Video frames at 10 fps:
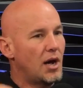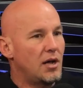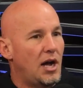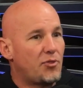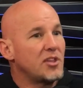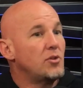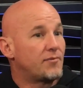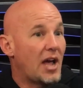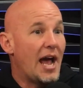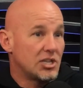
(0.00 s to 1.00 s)
I, so I think you have
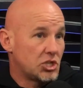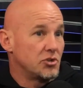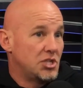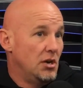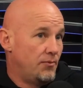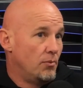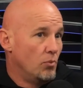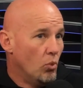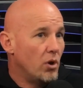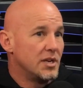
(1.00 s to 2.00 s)
to ask yourself,
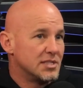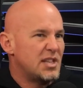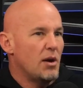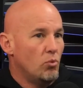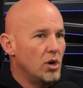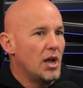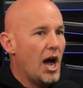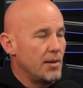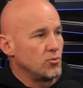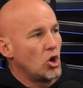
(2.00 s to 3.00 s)
one, is that what
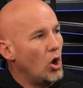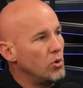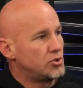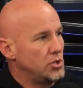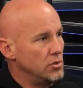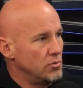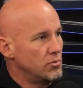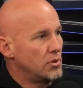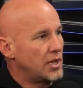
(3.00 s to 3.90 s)
I'm called to?